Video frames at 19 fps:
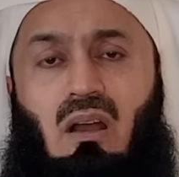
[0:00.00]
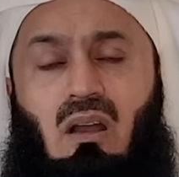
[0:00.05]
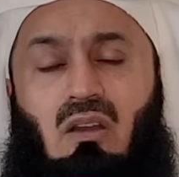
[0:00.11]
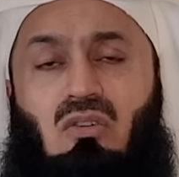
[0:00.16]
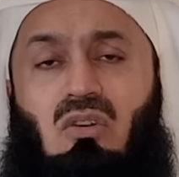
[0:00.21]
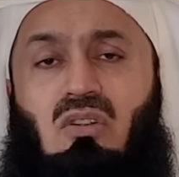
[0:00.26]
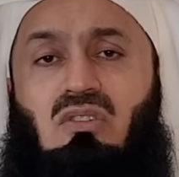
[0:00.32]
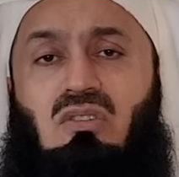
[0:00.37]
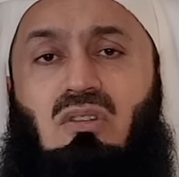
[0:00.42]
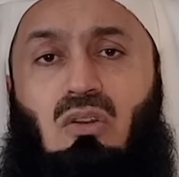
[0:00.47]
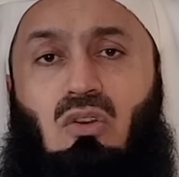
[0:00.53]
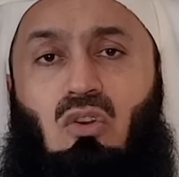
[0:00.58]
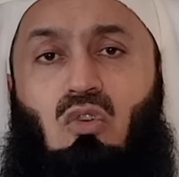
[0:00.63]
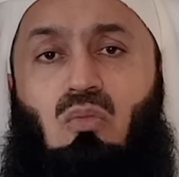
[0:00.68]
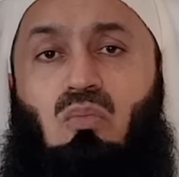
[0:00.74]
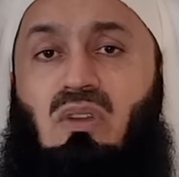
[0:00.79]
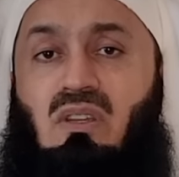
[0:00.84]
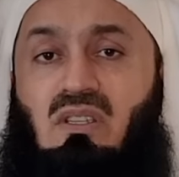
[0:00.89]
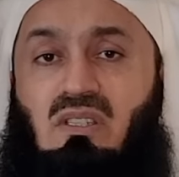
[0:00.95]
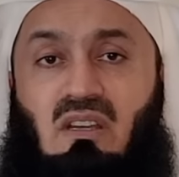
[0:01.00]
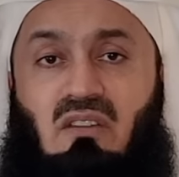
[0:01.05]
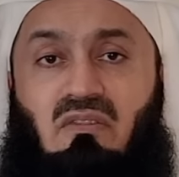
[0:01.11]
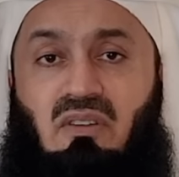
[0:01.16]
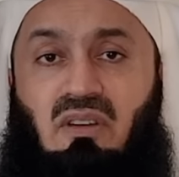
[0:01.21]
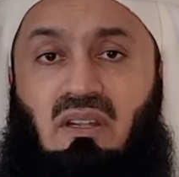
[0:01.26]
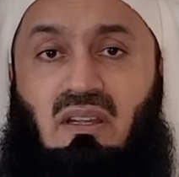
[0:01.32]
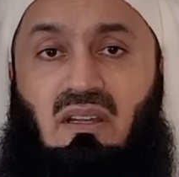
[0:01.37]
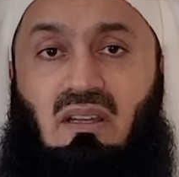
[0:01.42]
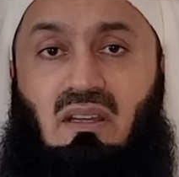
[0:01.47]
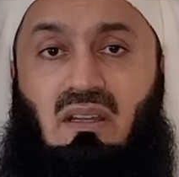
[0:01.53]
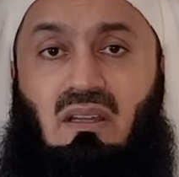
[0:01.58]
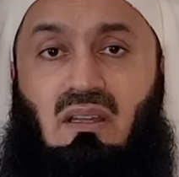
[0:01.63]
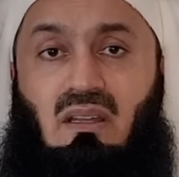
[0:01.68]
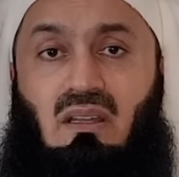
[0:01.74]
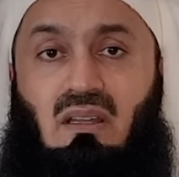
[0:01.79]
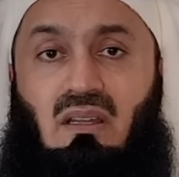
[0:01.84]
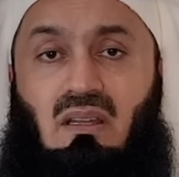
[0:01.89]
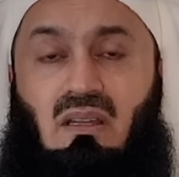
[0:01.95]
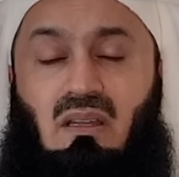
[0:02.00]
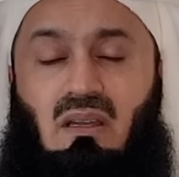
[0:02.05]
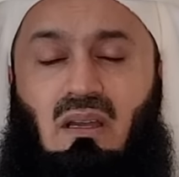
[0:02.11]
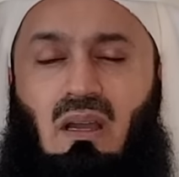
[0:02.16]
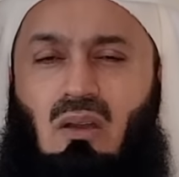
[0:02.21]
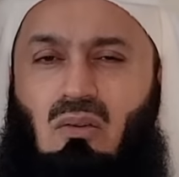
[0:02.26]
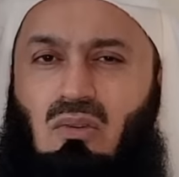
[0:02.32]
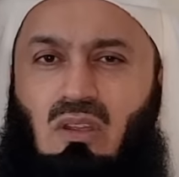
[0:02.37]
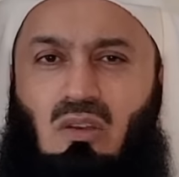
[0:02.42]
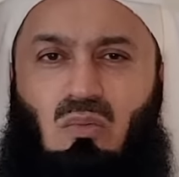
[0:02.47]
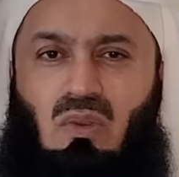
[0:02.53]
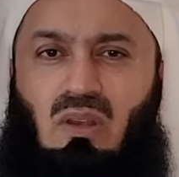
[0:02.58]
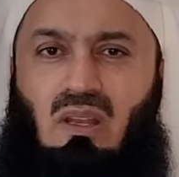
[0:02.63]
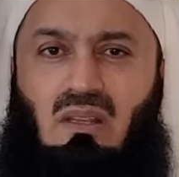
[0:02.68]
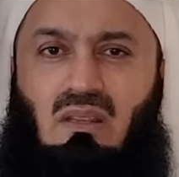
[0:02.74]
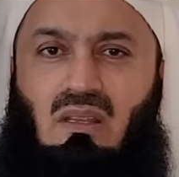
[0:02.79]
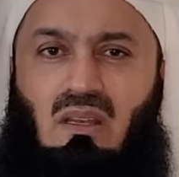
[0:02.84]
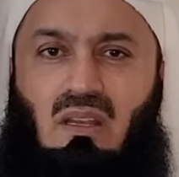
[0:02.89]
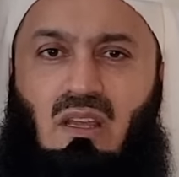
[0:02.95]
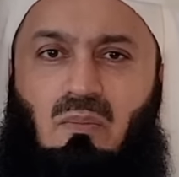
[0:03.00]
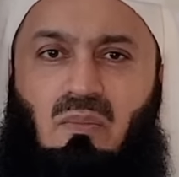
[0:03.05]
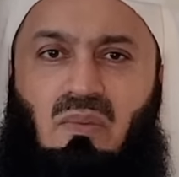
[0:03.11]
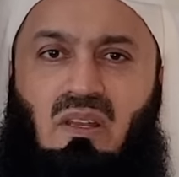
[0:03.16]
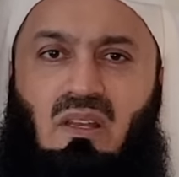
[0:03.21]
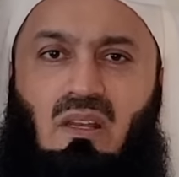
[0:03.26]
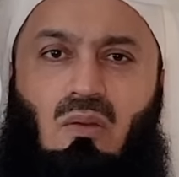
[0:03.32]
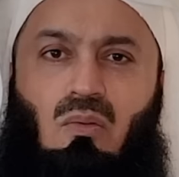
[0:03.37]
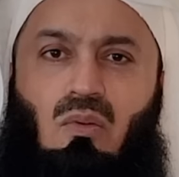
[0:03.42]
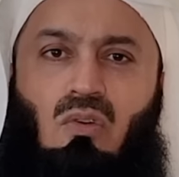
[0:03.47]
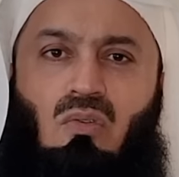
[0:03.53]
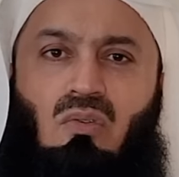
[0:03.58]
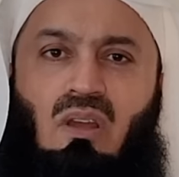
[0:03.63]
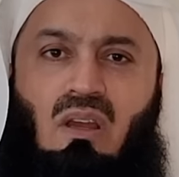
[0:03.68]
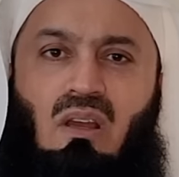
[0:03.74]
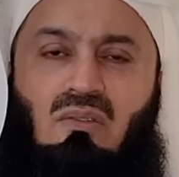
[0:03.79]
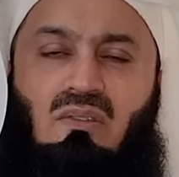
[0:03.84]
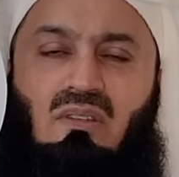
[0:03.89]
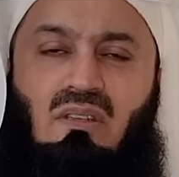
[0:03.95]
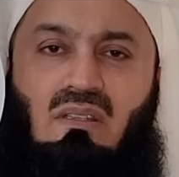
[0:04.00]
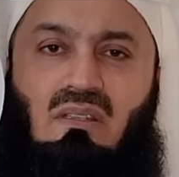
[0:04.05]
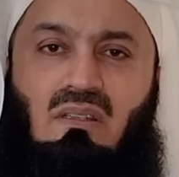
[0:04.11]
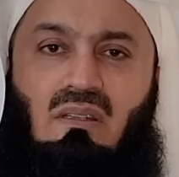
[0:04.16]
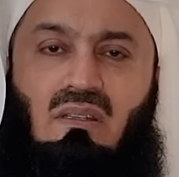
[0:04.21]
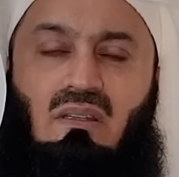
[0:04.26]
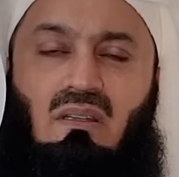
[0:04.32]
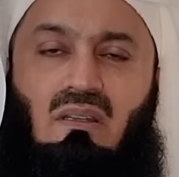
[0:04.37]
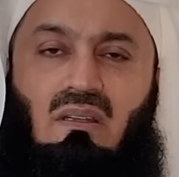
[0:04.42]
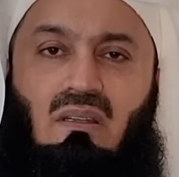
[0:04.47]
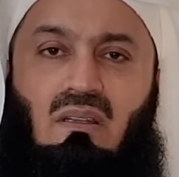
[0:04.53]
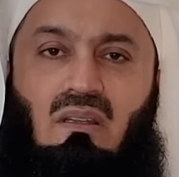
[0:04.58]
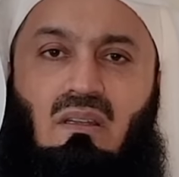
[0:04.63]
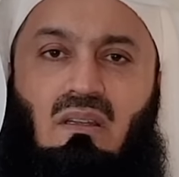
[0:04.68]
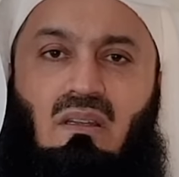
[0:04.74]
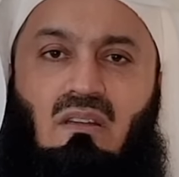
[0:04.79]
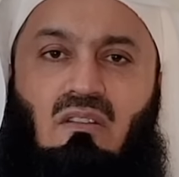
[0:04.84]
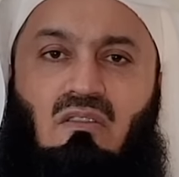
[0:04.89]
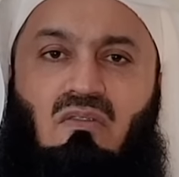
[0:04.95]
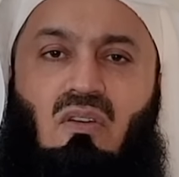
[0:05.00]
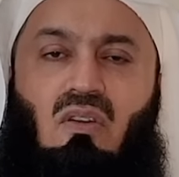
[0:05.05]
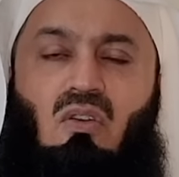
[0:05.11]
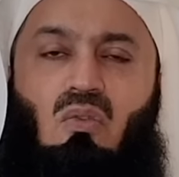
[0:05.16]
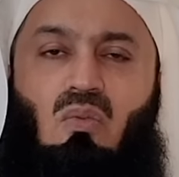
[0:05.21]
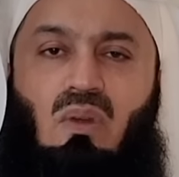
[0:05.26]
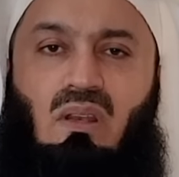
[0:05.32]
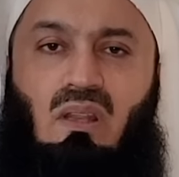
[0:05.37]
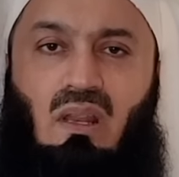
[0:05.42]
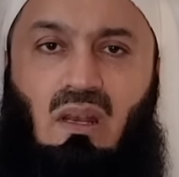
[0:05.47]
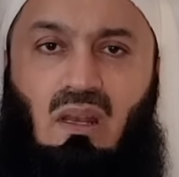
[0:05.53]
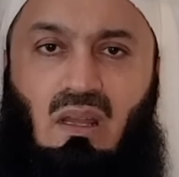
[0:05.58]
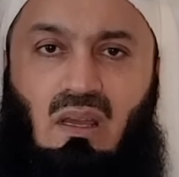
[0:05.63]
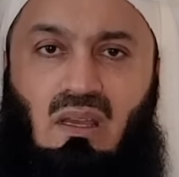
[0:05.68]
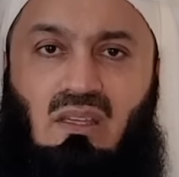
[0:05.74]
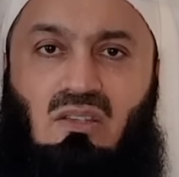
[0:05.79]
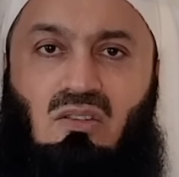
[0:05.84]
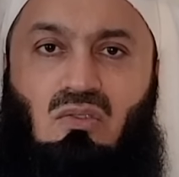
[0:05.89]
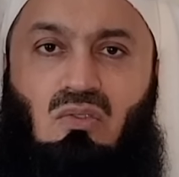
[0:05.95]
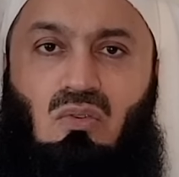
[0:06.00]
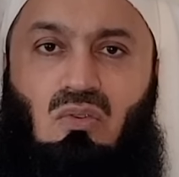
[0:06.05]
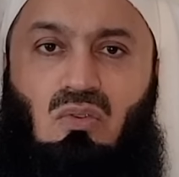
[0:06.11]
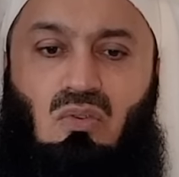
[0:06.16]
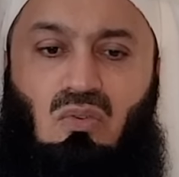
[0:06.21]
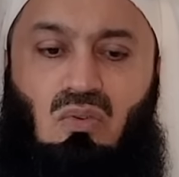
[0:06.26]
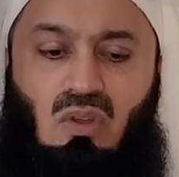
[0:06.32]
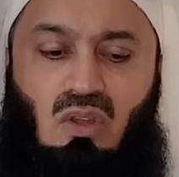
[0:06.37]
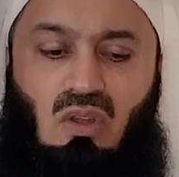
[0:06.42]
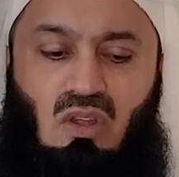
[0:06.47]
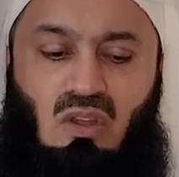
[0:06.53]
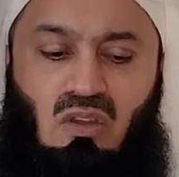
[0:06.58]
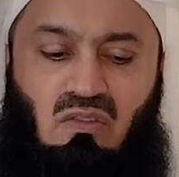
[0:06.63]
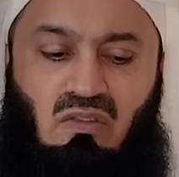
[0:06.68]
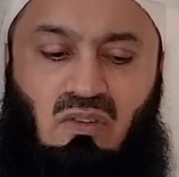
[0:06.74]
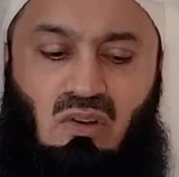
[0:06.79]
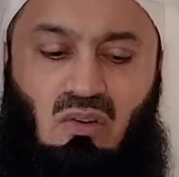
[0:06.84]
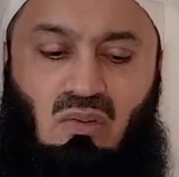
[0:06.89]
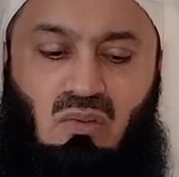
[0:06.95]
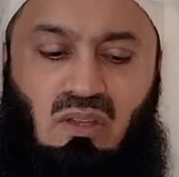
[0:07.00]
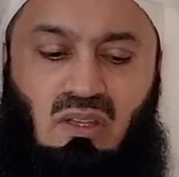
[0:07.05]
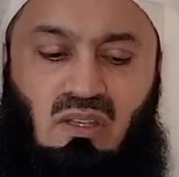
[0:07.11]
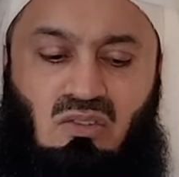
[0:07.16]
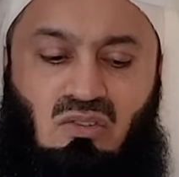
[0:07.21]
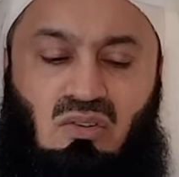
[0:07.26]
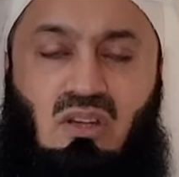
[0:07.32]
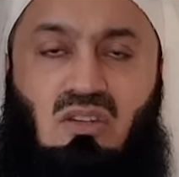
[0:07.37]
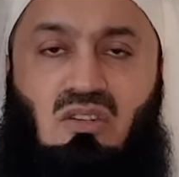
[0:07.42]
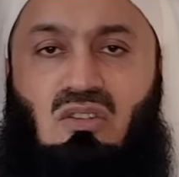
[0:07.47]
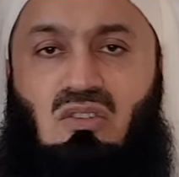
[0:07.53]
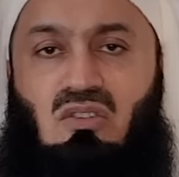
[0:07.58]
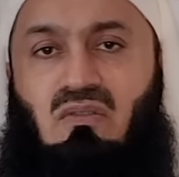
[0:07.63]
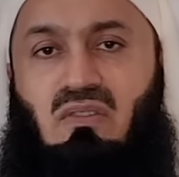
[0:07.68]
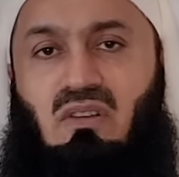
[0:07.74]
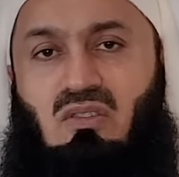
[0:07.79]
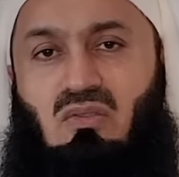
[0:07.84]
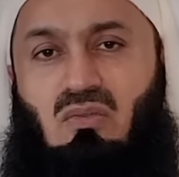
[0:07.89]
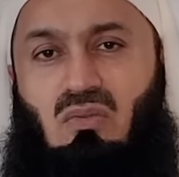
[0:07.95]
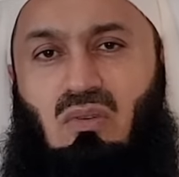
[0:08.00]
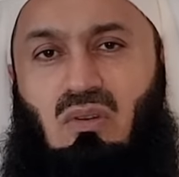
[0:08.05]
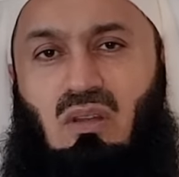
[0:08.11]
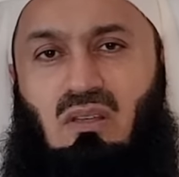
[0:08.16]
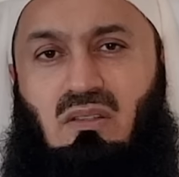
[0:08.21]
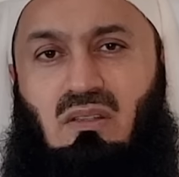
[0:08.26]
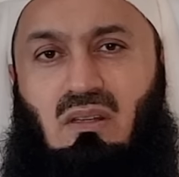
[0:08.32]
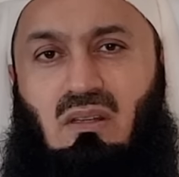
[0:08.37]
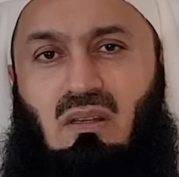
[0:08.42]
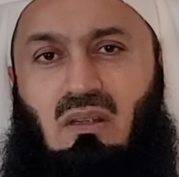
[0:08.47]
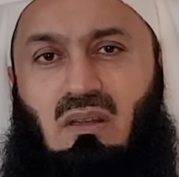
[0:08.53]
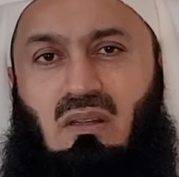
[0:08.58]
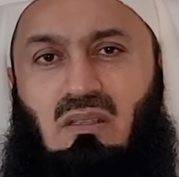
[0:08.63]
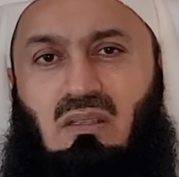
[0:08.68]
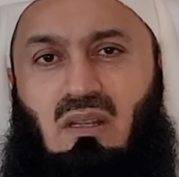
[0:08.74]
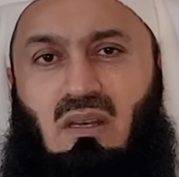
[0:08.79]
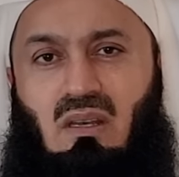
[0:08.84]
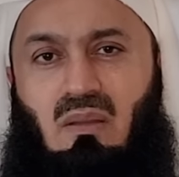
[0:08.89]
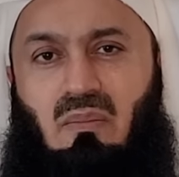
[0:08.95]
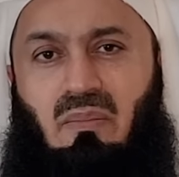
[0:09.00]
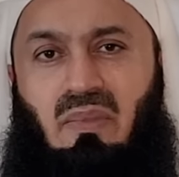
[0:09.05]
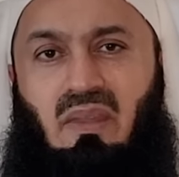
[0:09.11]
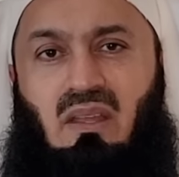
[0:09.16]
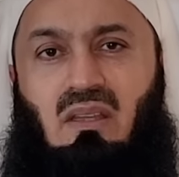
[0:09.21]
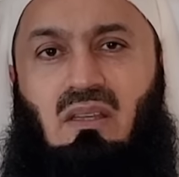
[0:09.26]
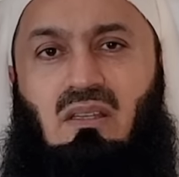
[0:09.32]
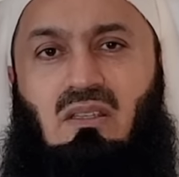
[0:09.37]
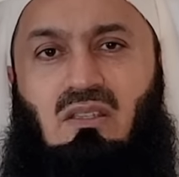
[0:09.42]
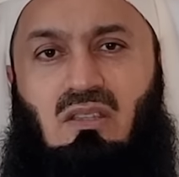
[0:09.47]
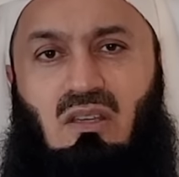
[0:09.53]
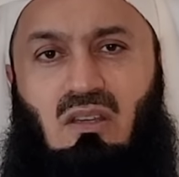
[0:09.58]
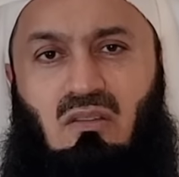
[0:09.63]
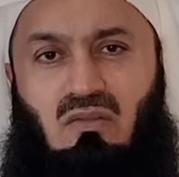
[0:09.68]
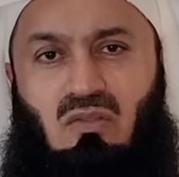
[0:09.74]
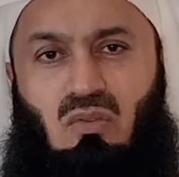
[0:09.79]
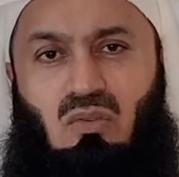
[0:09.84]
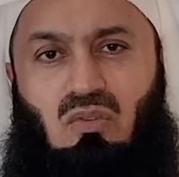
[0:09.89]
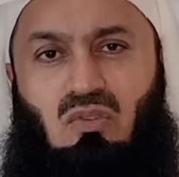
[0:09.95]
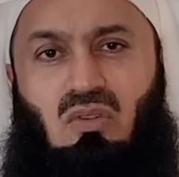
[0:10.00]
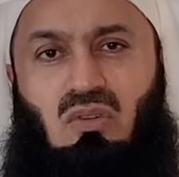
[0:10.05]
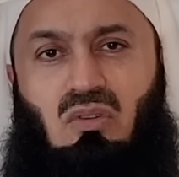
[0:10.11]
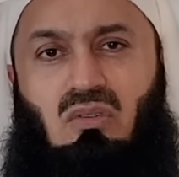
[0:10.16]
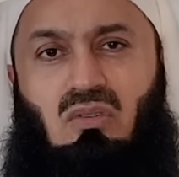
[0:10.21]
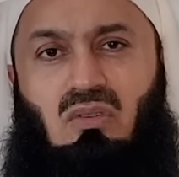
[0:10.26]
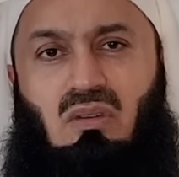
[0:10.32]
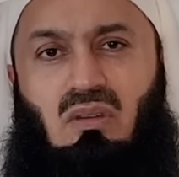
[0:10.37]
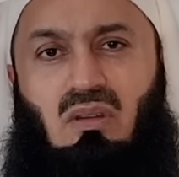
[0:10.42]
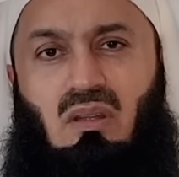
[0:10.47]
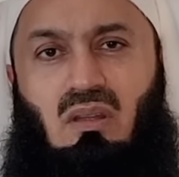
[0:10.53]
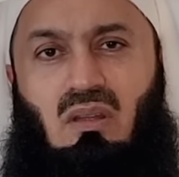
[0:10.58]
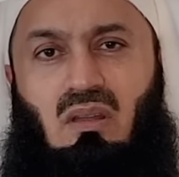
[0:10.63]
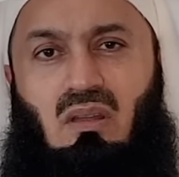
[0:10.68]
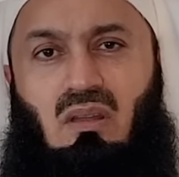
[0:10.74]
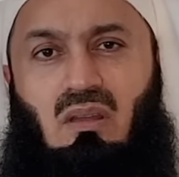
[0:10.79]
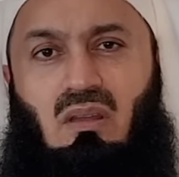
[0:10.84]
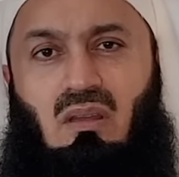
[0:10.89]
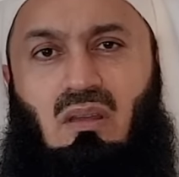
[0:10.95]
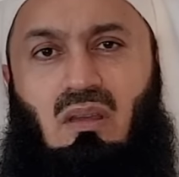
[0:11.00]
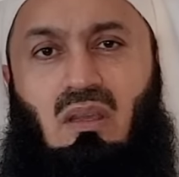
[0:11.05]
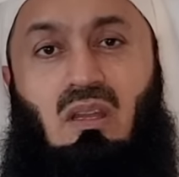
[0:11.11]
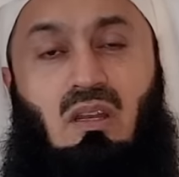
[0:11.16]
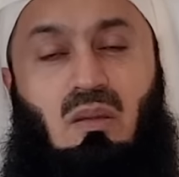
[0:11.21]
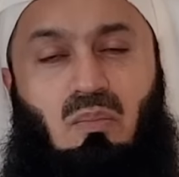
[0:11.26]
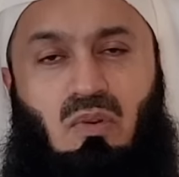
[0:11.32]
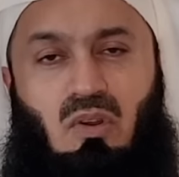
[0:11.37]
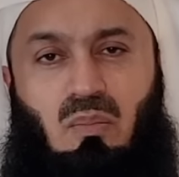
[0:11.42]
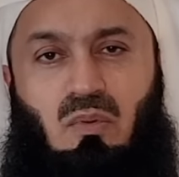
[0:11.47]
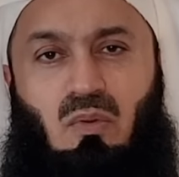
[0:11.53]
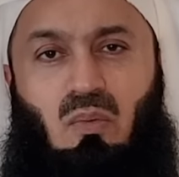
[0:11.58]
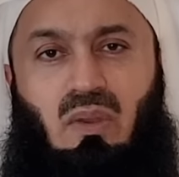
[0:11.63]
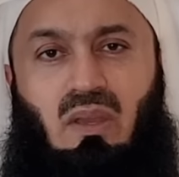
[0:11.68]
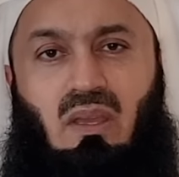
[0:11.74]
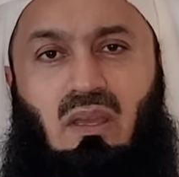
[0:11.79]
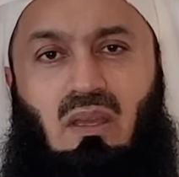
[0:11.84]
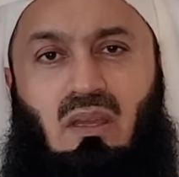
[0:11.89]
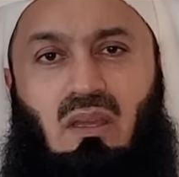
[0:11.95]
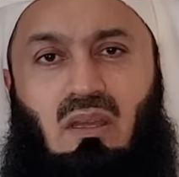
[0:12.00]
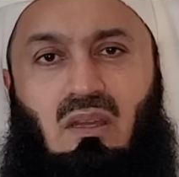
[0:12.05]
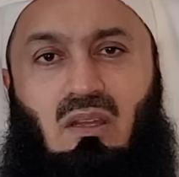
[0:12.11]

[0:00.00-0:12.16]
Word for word: Across the globe we are suffering. How can we let that happen in our own houses? Follow what Allah has taught you. Follow the instructions of Rasulullah sallallahu alaihi wasallam. Serve your children in a proper way.